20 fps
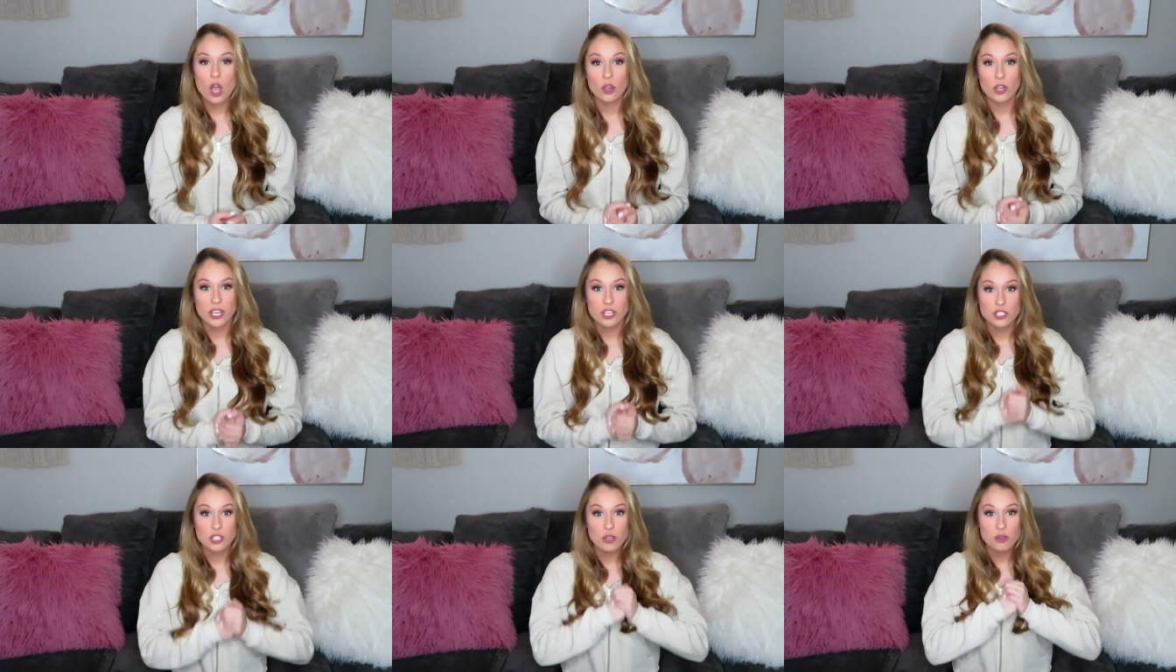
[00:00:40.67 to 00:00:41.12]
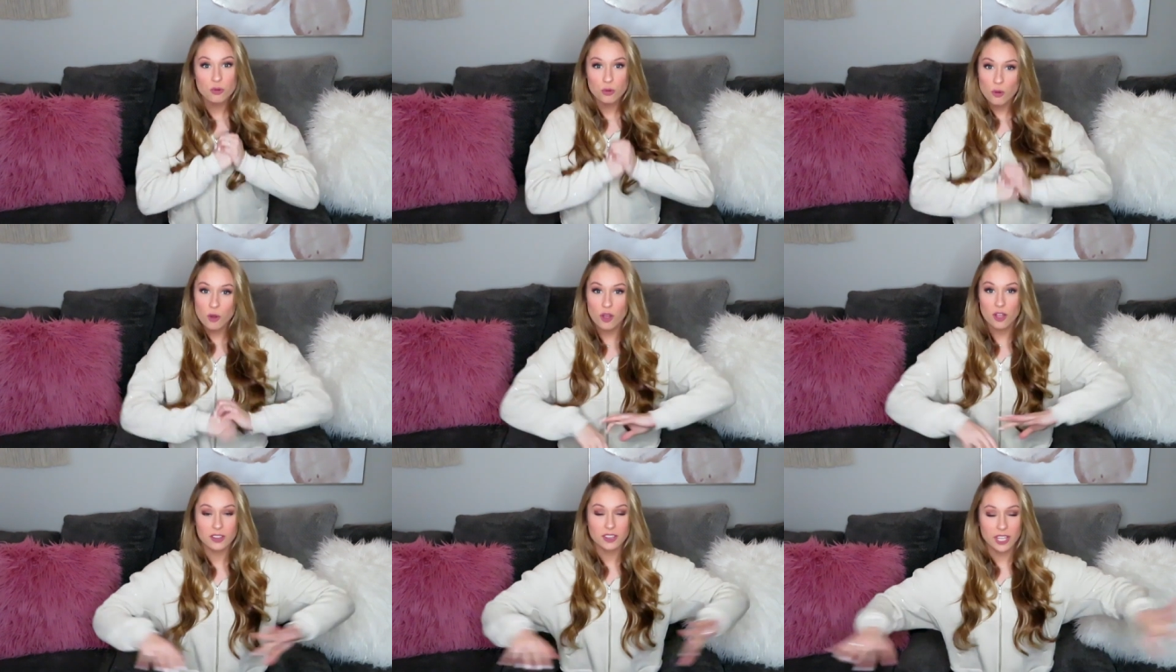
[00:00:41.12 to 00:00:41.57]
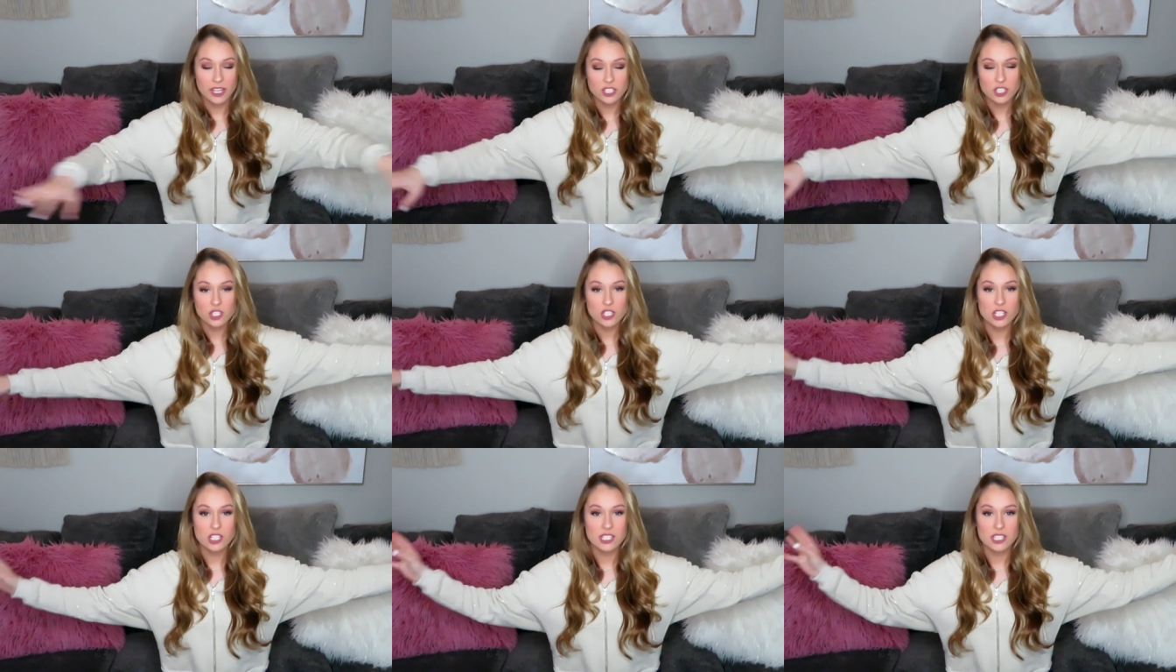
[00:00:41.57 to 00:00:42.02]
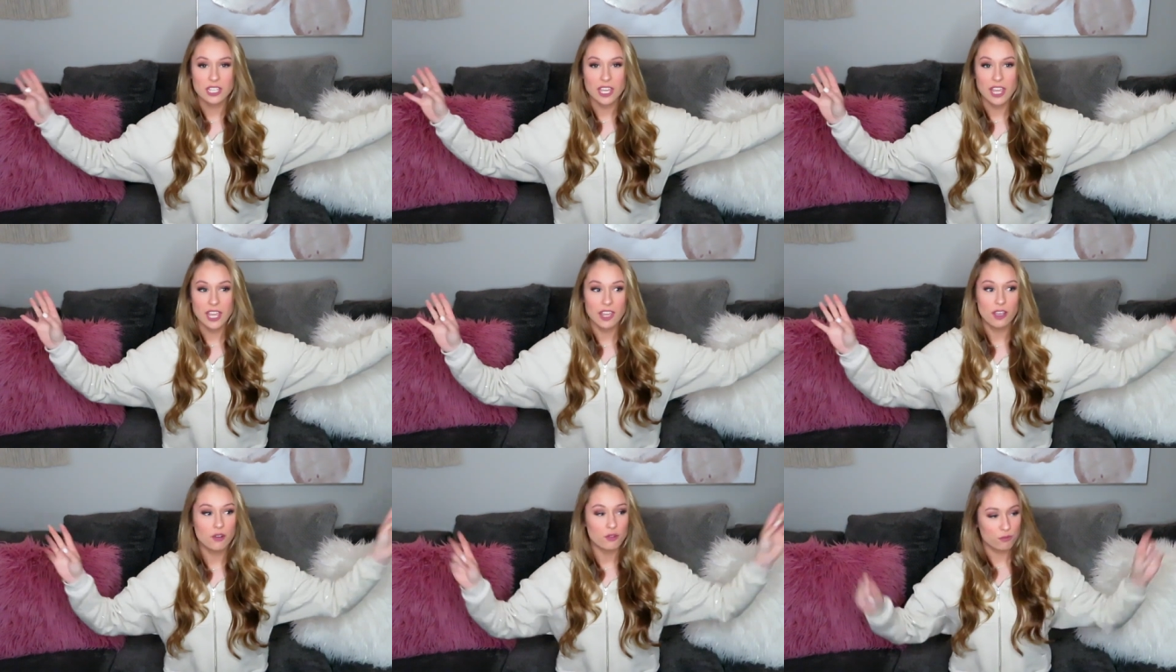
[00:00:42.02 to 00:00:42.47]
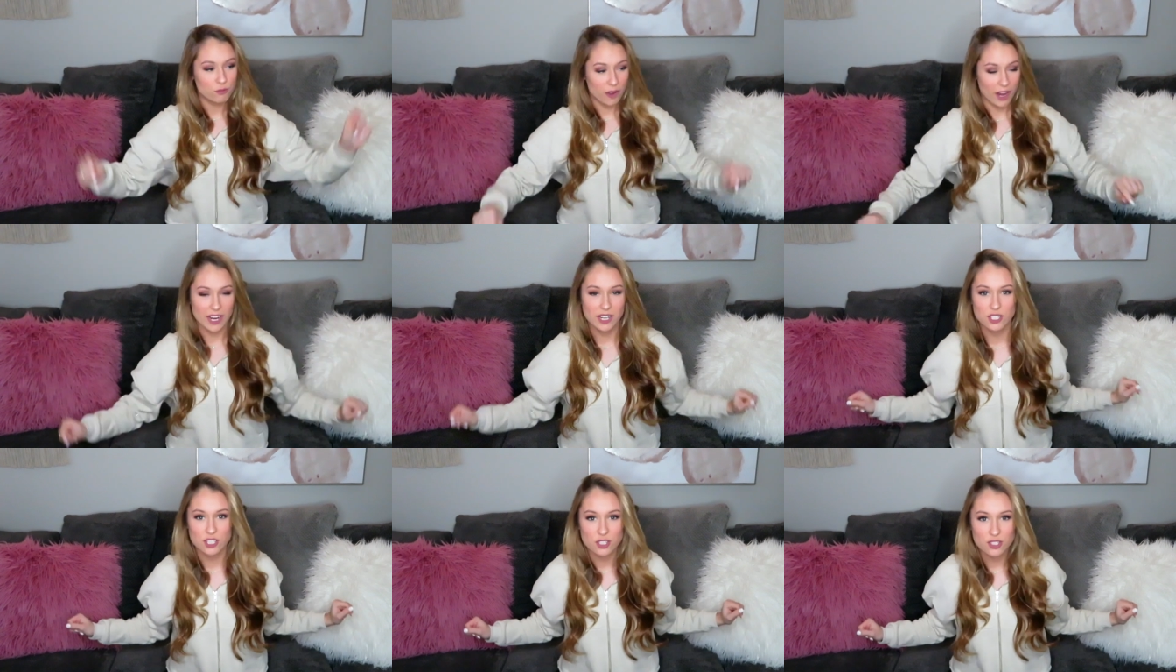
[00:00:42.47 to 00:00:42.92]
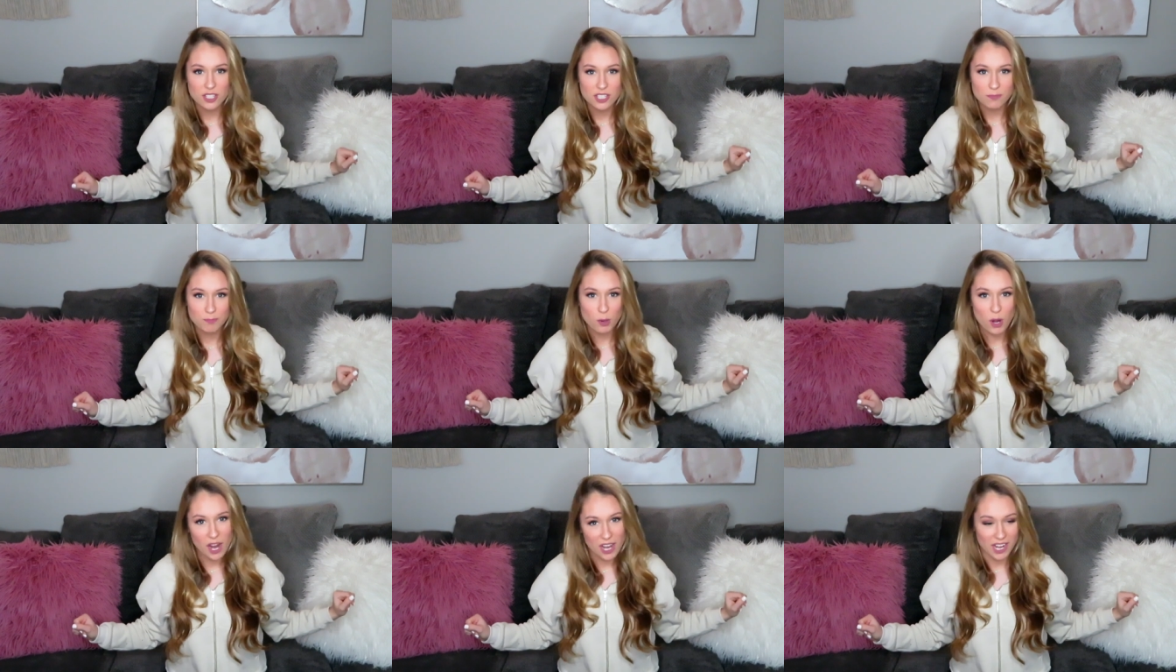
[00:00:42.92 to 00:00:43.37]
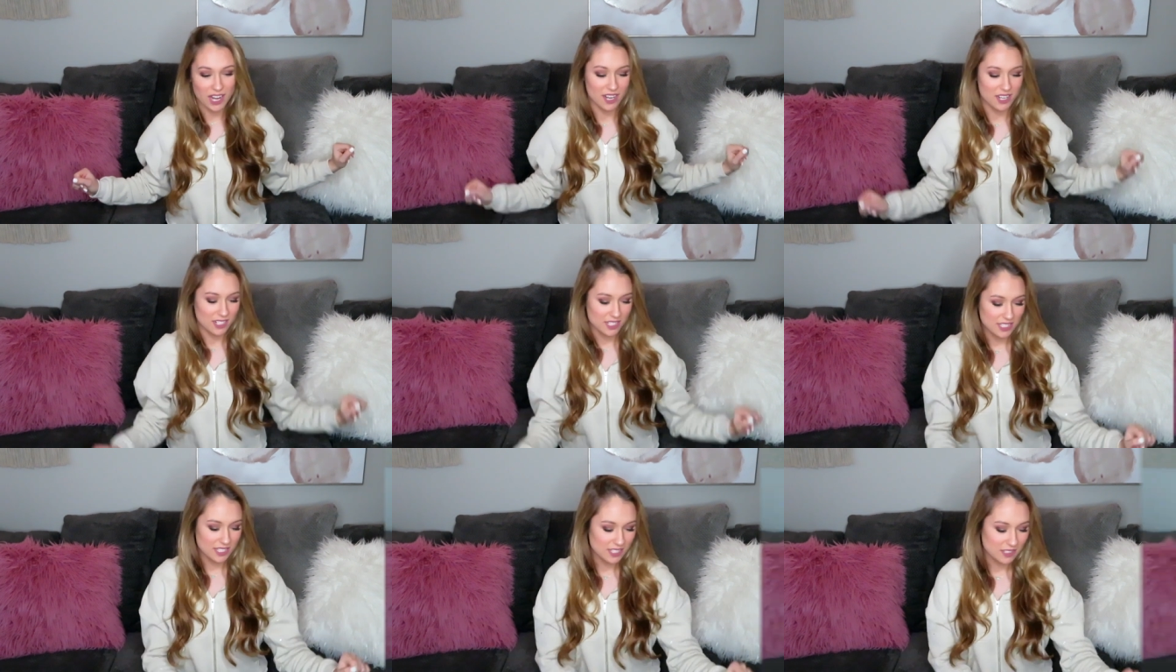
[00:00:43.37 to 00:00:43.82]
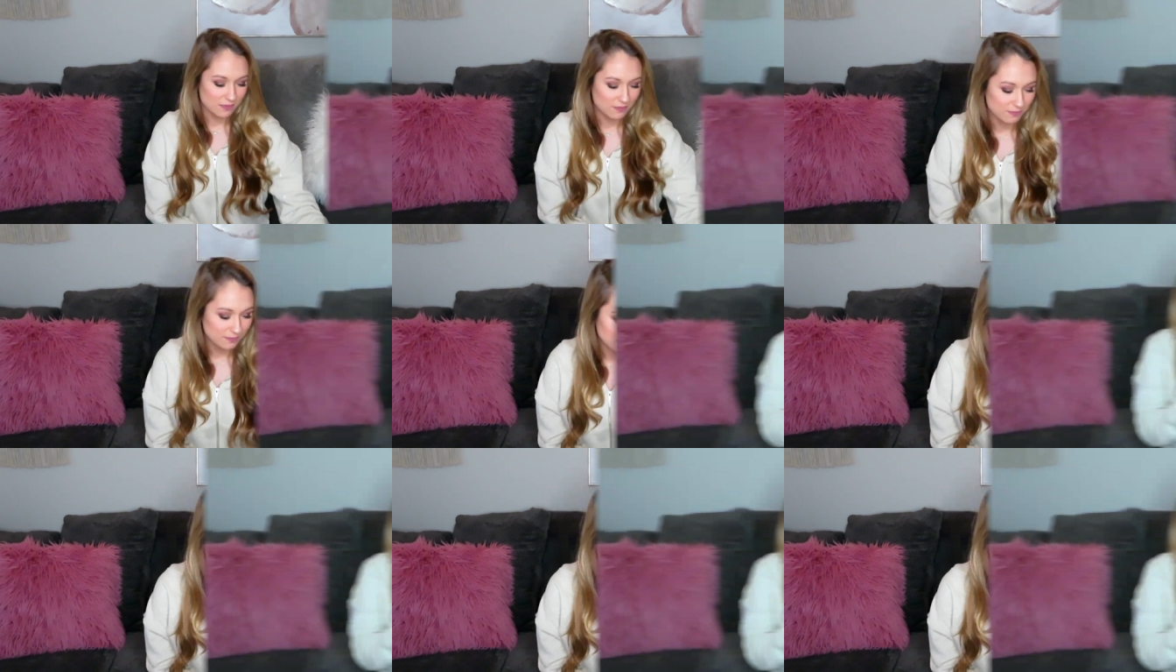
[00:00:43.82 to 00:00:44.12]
Okay, so cool. Let's just get right to the products.